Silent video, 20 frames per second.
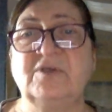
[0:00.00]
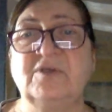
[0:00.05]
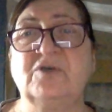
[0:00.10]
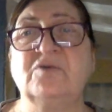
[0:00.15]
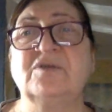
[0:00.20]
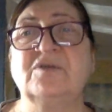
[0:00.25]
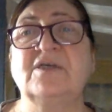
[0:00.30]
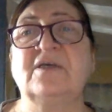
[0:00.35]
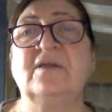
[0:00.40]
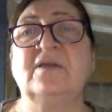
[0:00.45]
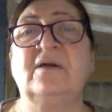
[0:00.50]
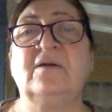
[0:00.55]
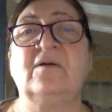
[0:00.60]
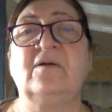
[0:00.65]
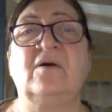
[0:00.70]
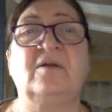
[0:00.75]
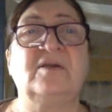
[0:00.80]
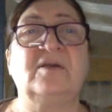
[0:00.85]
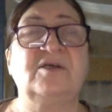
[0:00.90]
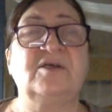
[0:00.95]
using their
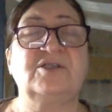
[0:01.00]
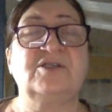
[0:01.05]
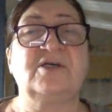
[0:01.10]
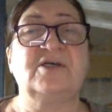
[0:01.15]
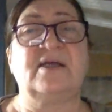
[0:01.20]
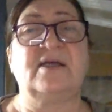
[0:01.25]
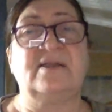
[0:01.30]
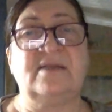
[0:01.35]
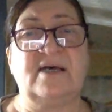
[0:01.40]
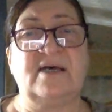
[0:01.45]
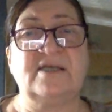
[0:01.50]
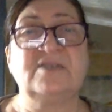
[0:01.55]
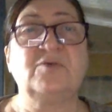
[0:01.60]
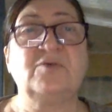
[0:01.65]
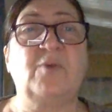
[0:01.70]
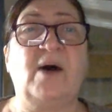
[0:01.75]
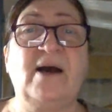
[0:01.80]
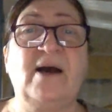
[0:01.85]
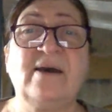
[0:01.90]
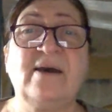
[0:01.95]
knowledge, and
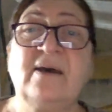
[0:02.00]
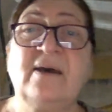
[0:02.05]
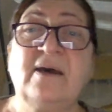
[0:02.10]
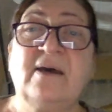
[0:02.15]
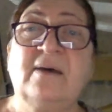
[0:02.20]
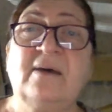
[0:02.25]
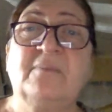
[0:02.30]
that's why